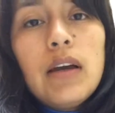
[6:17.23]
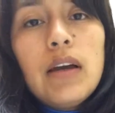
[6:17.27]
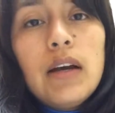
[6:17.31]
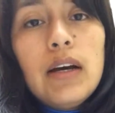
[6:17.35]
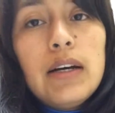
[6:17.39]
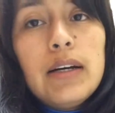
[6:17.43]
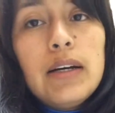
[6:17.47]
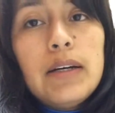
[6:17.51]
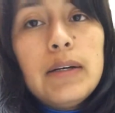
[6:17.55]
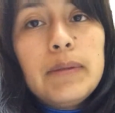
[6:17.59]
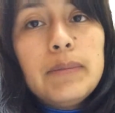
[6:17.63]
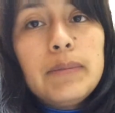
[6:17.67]

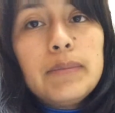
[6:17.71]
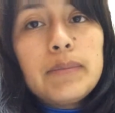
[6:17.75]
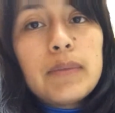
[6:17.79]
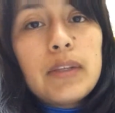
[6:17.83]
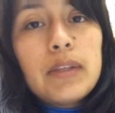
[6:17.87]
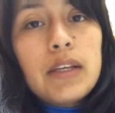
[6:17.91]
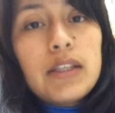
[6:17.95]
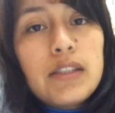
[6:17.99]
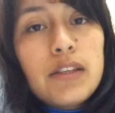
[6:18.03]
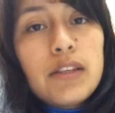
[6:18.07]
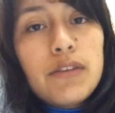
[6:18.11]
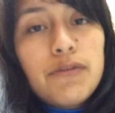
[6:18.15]
um,
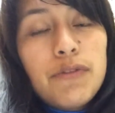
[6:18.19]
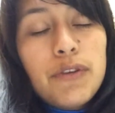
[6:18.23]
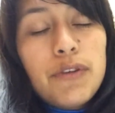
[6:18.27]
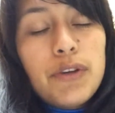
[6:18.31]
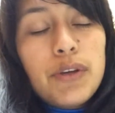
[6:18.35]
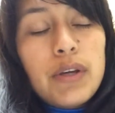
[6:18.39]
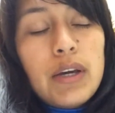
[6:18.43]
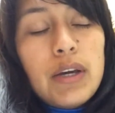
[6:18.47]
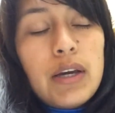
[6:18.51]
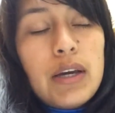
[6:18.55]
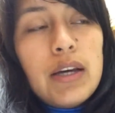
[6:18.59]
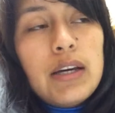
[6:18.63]
that's it for
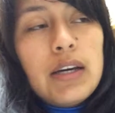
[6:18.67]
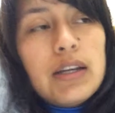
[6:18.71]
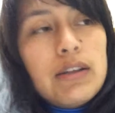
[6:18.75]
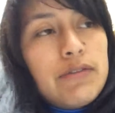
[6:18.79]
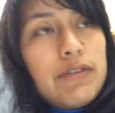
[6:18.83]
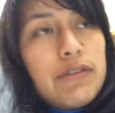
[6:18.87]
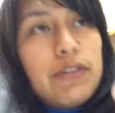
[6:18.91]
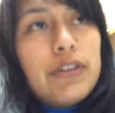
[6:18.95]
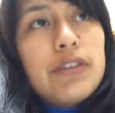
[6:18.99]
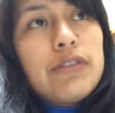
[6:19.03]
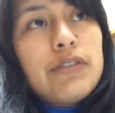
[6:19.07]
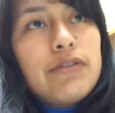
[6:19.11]
you guys
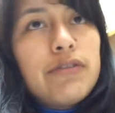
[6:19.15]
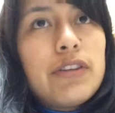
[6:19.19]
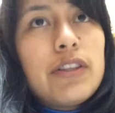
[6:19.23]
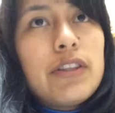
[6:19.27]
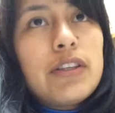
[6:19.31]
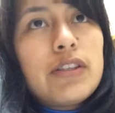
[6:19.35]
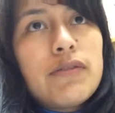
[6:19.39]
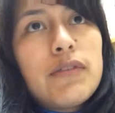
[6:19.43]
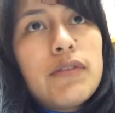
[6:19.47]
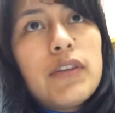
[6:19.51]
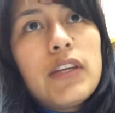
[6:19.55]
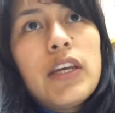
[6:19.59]
for, for
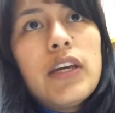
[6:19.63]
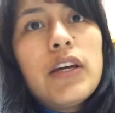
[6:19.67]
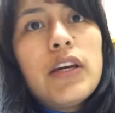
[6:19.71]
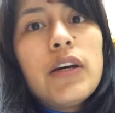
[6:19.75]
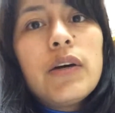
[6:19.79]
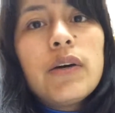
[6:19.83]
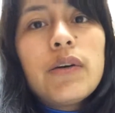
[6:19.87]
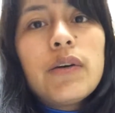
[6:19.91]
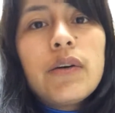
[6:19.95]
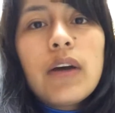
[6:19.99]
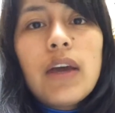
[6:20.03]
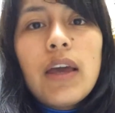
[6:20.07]
this
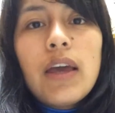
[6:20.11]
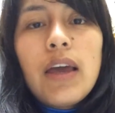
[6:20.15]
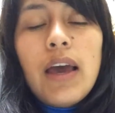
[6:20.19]
video.